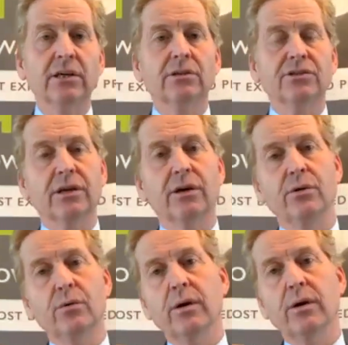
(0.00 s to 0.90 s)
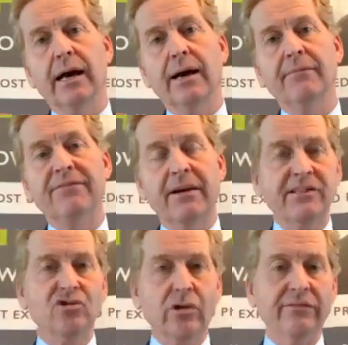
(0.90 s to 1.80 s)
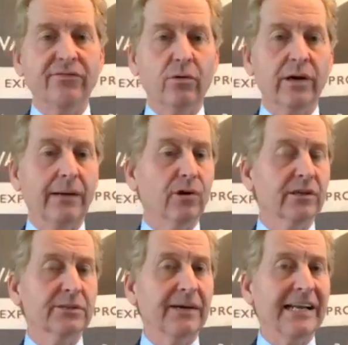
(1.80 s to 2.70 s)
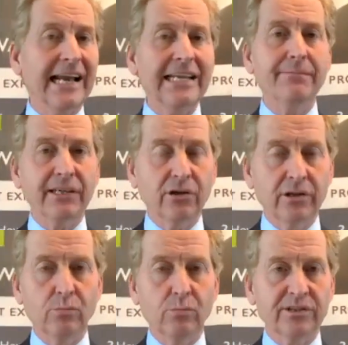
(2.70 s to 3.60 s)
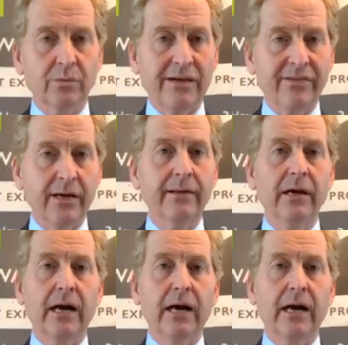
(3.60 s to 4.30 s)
So very straightforward. I'm not going to spend any money on them whatsoever.